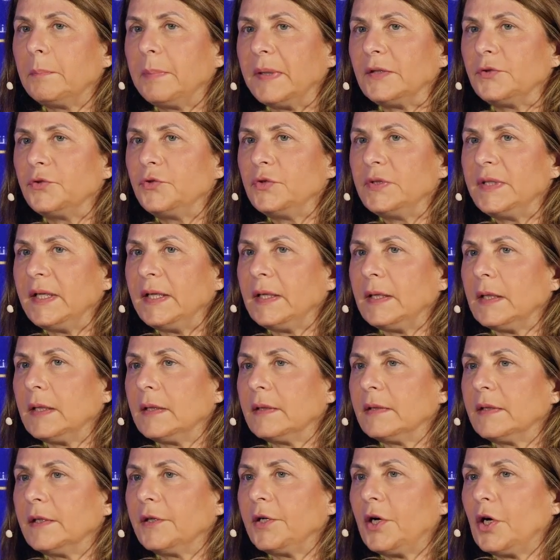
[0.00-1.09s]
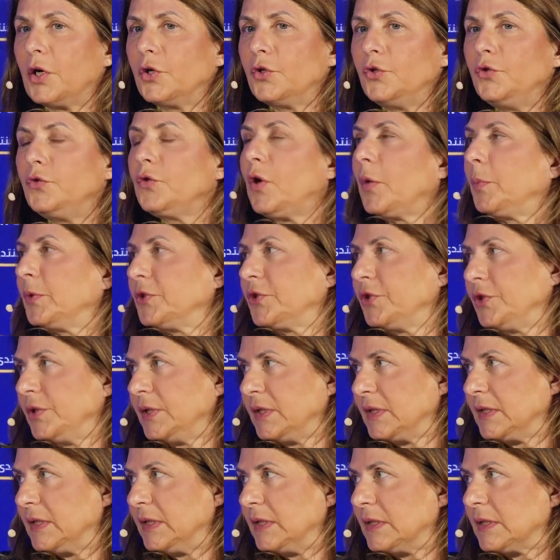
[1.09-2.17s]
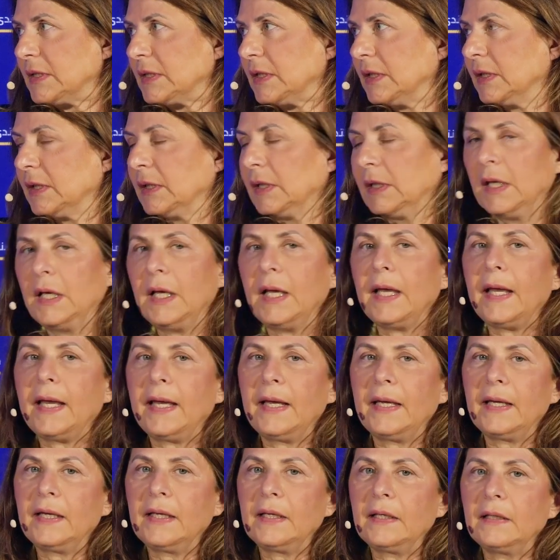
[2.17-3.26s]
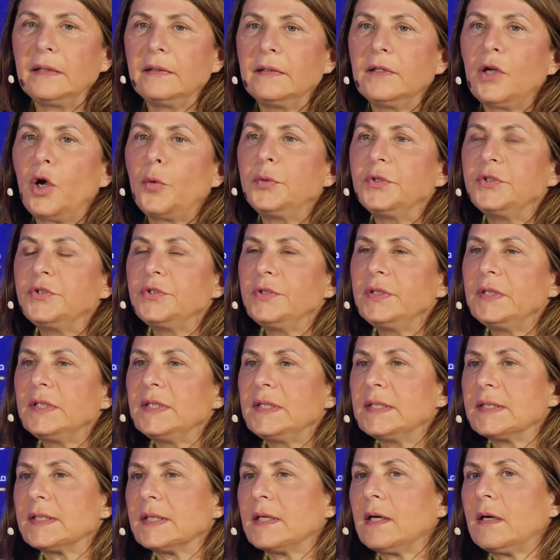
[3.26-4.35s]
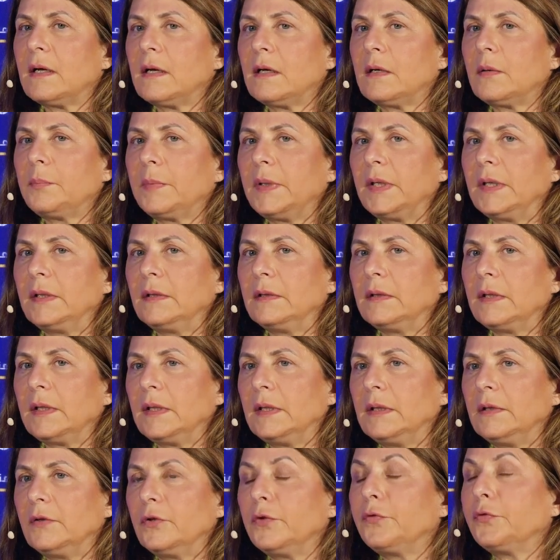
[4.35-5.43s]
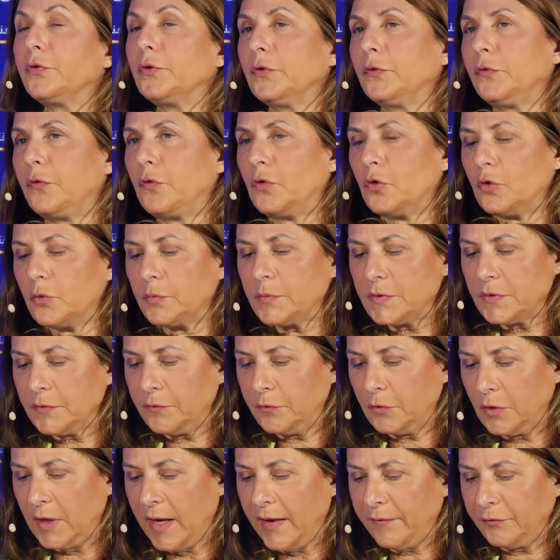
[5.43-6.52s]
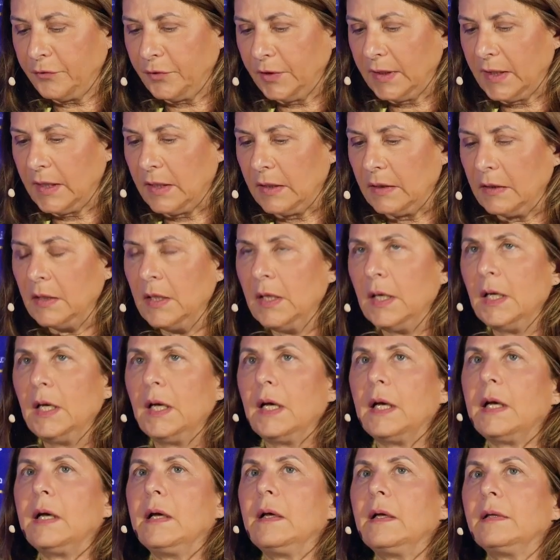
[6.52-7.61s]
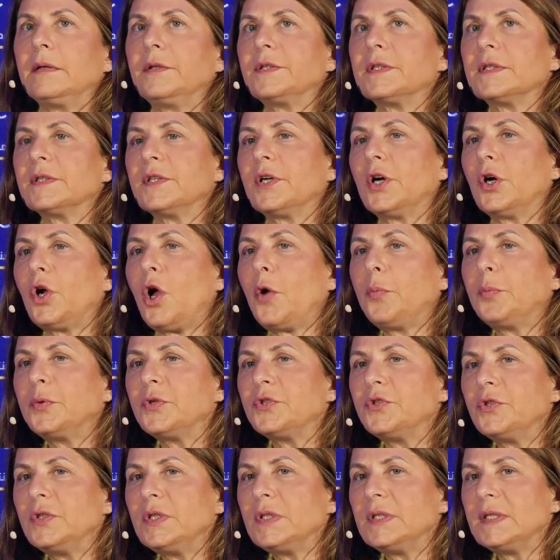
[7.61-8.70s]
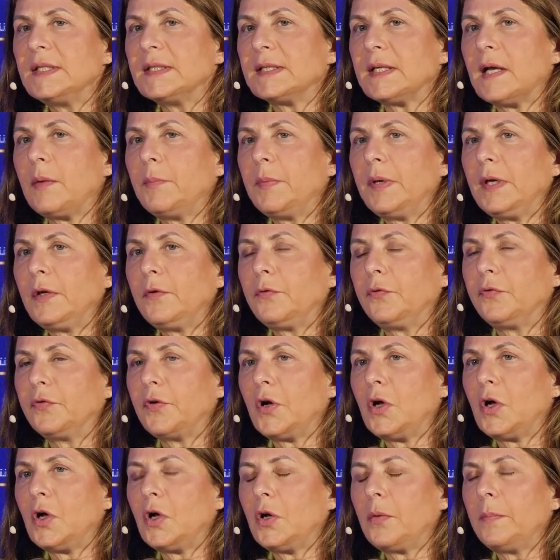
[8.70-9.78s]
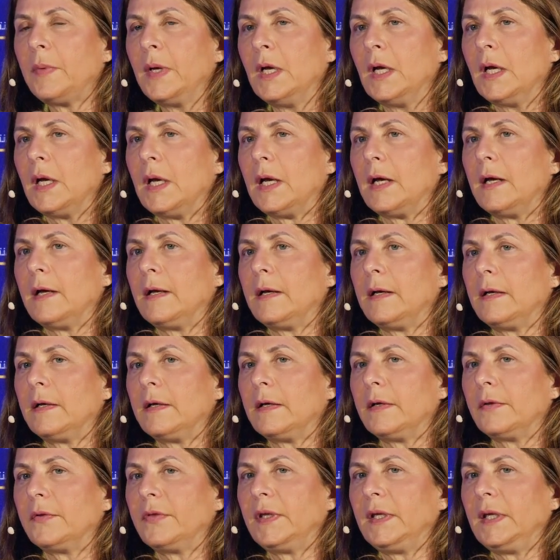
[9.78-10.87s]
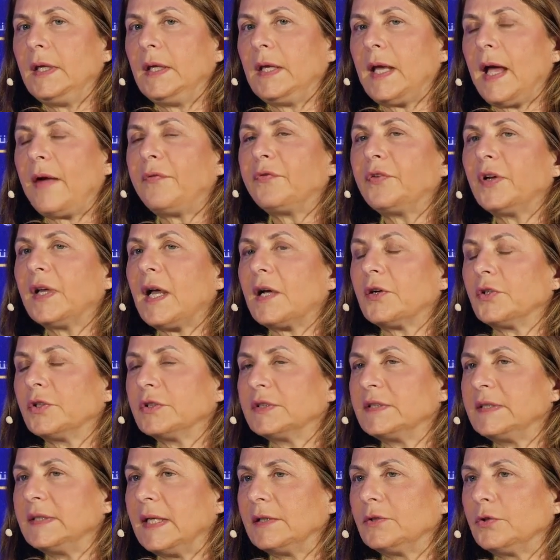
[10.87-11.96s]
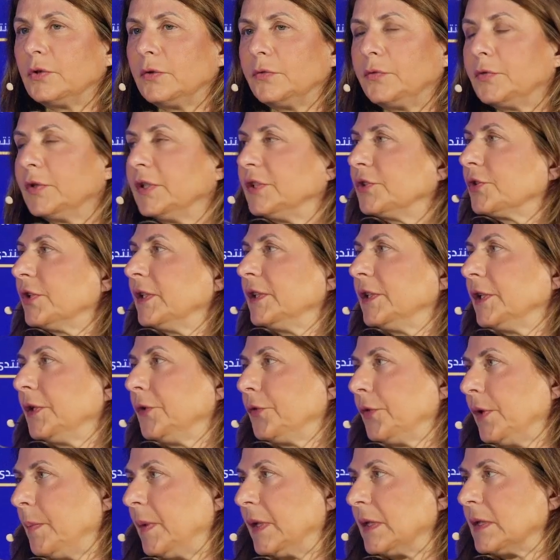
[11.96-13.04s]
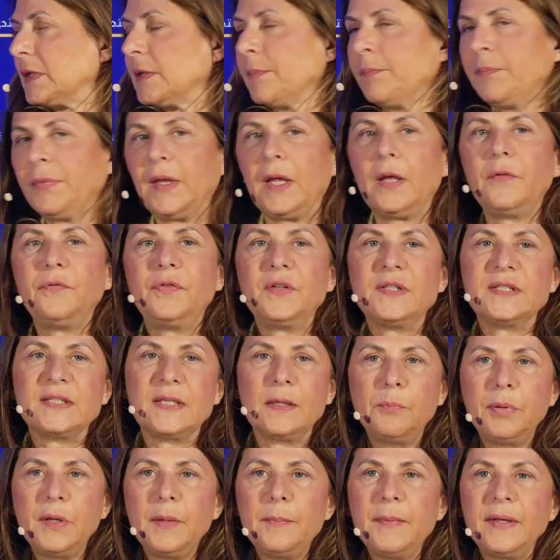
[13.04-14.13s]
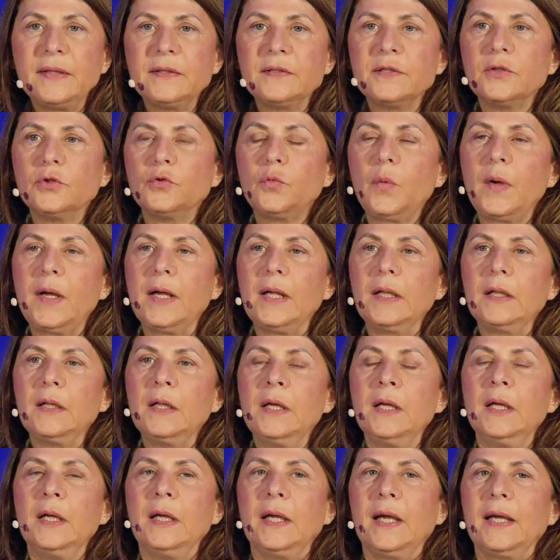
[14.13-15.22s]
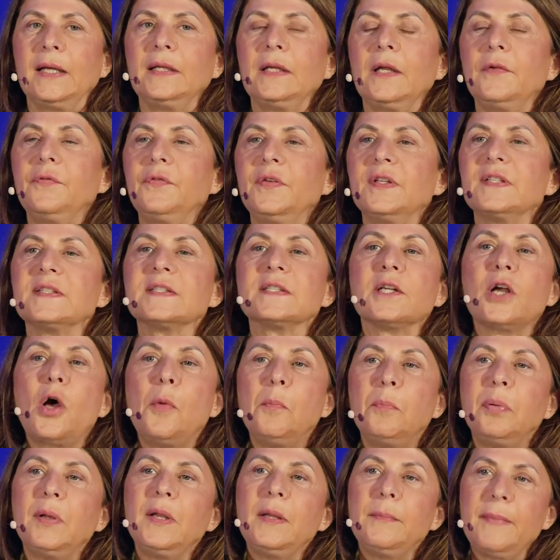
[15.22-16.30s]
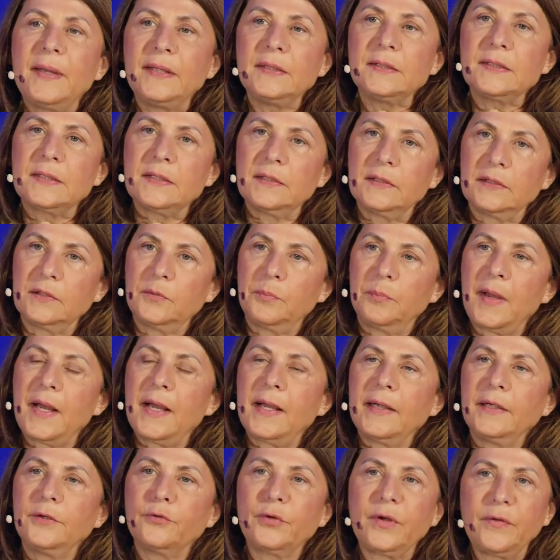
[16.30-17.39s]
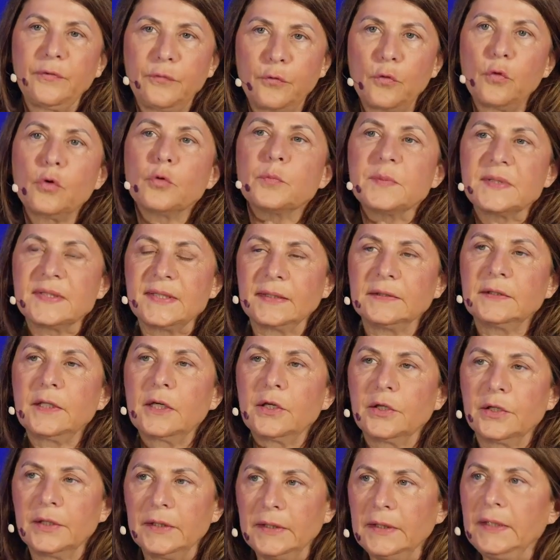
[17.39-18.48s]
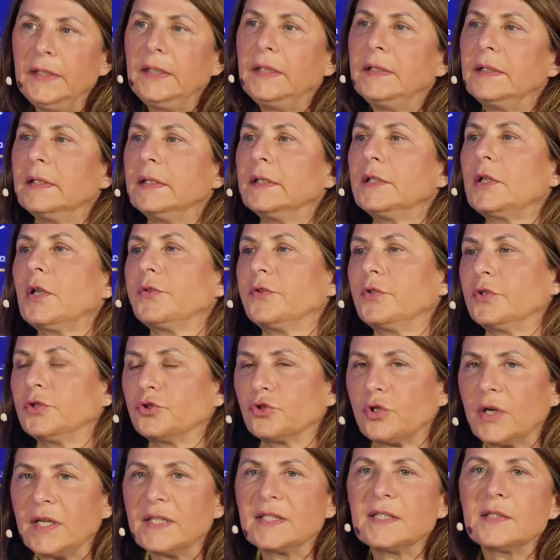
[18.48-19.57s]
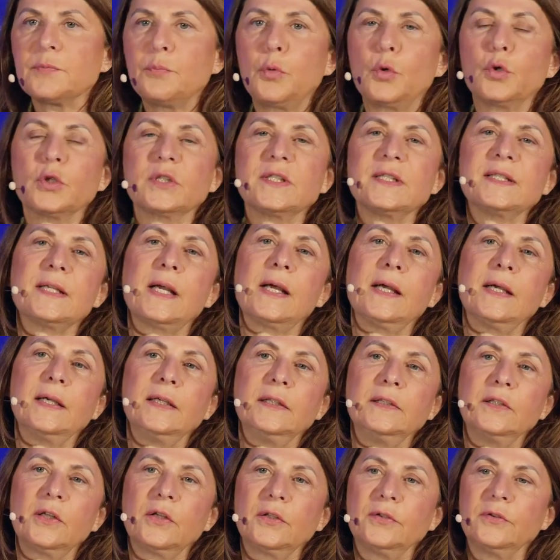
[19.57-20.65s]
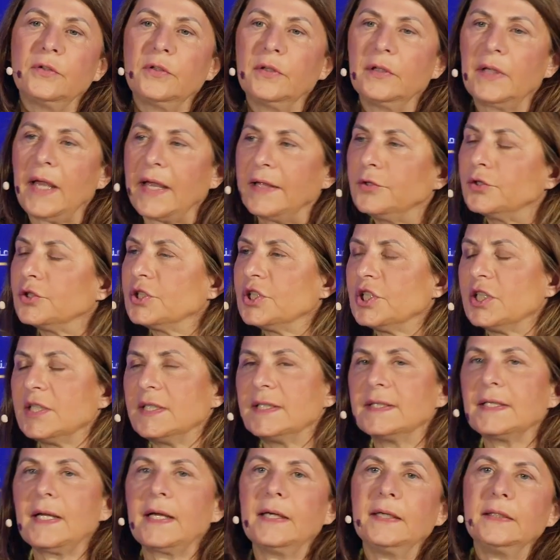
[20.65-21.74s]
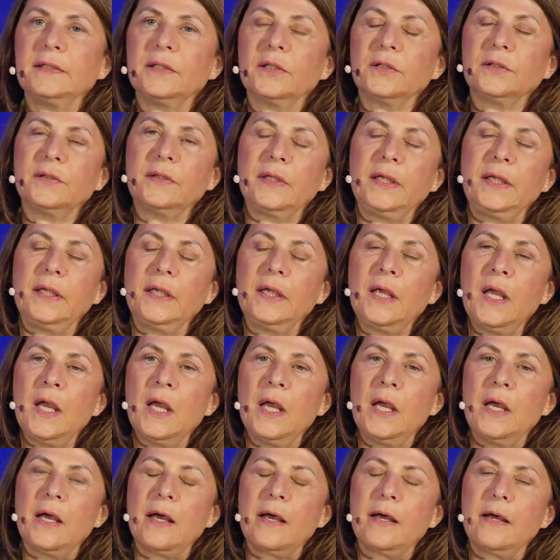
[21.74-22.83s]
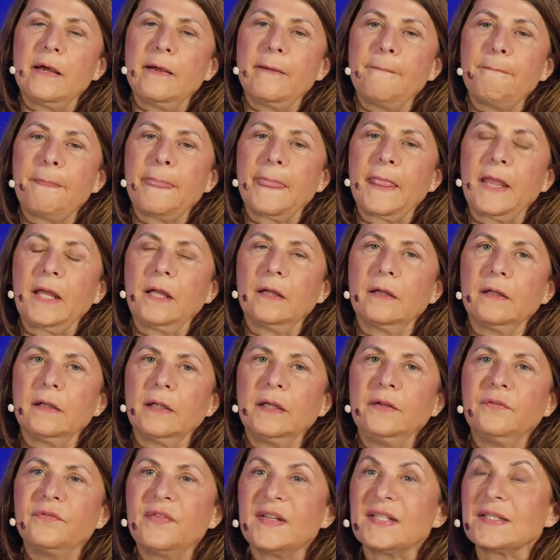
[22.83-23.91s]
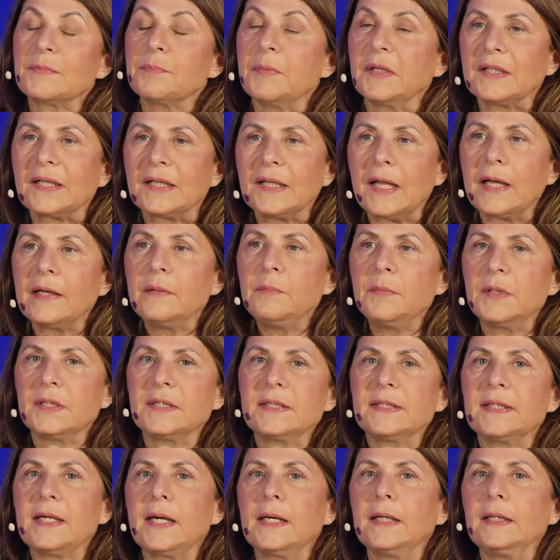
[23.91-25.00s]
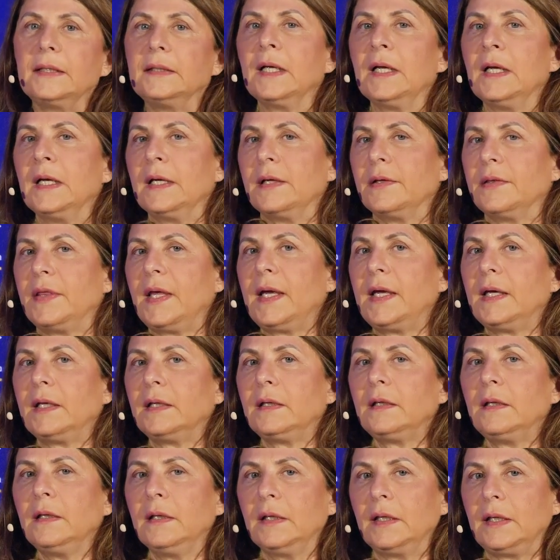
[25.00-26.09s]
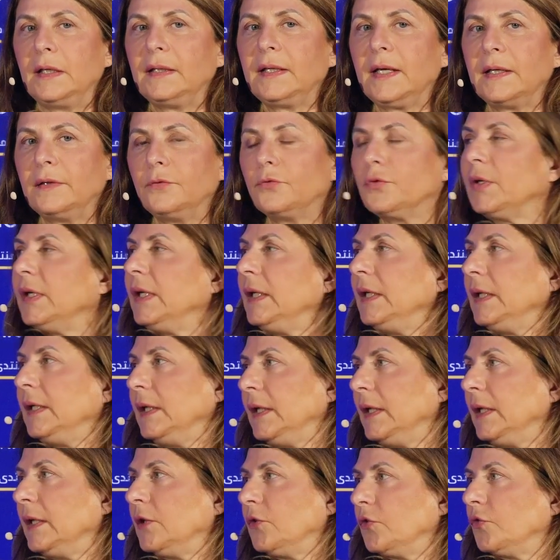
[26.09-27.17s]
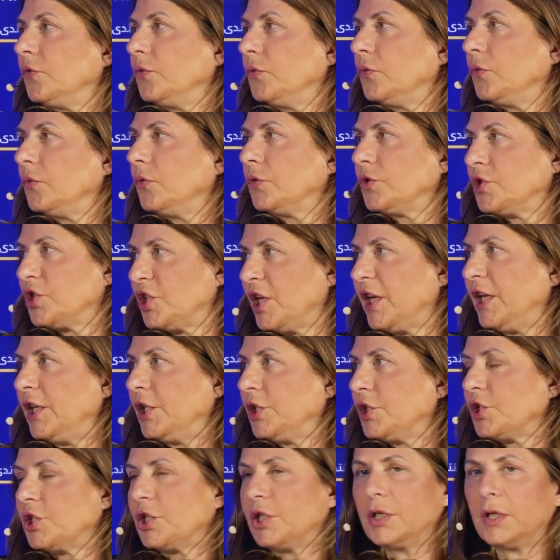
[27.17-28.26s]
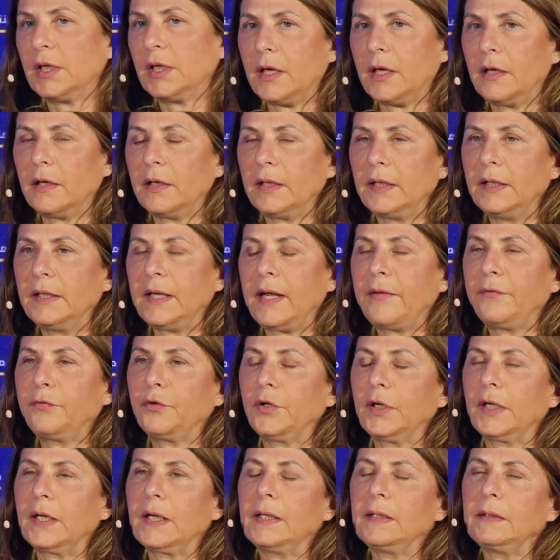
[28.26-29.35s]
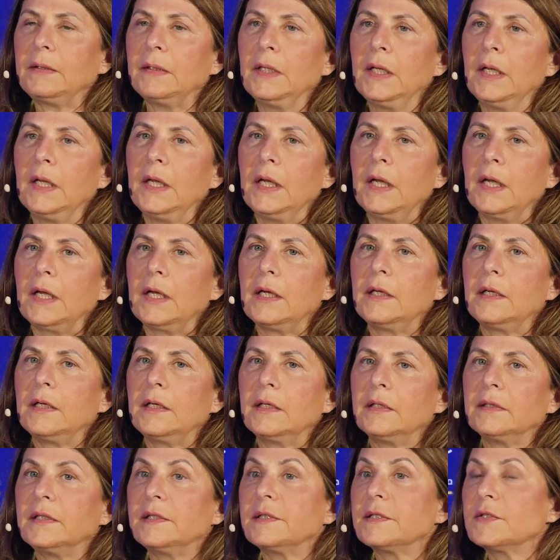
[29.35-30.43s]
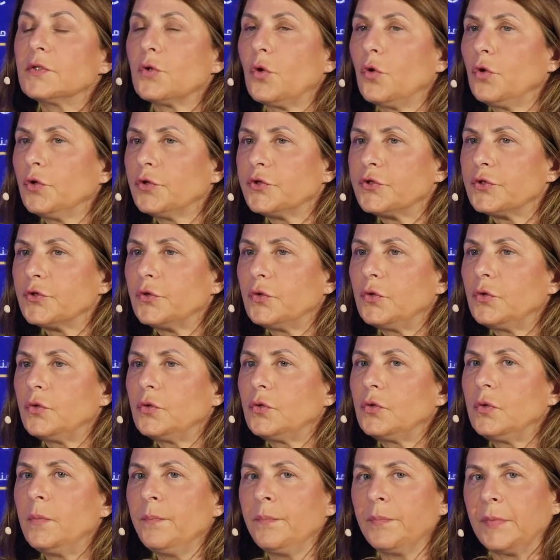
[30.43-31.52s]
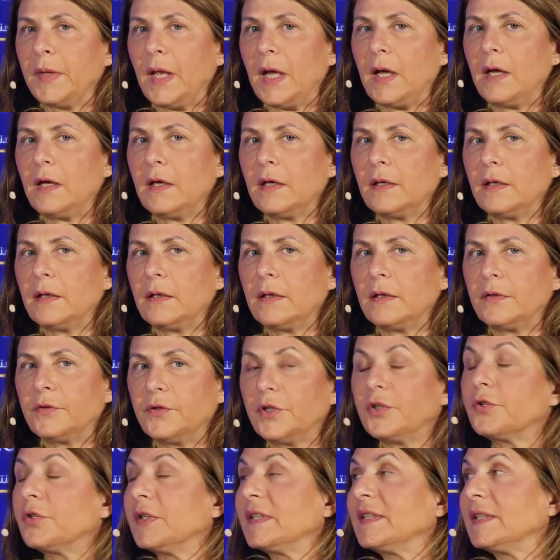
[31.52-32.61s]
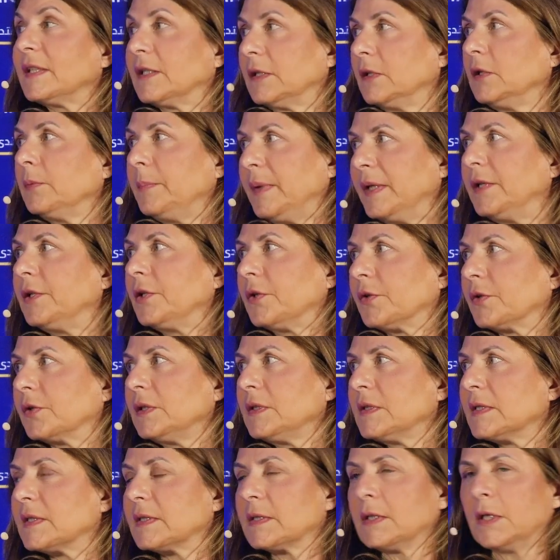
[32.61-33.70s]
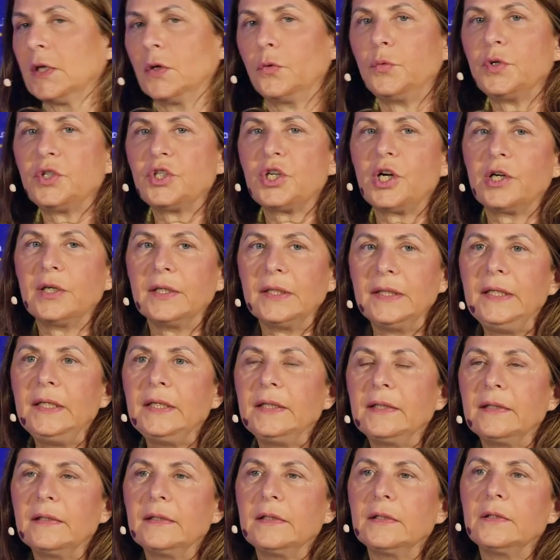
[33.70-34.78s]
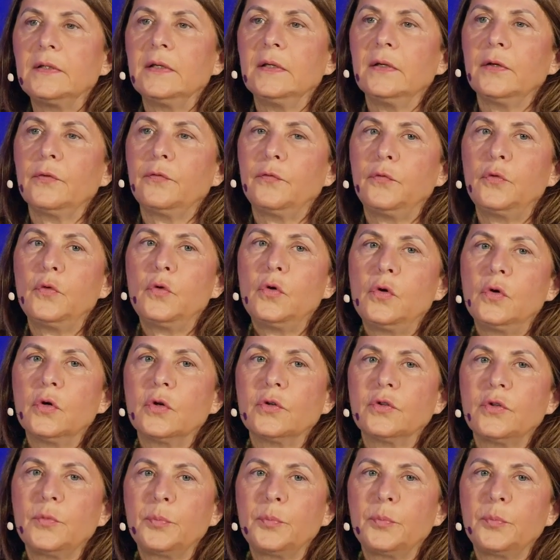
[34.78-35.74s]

today there are new opportunities, and the opportunities come in different forms for Africa. There are opportunities coming from the Africa Continental Free Trade Agreement. If it's implemented well, and if it's complemented by reforms that are needed on the transport side, on the energy side, on the investment climate side, then it can really lead to change in Africa. There's also the critical minerals, which are needed for the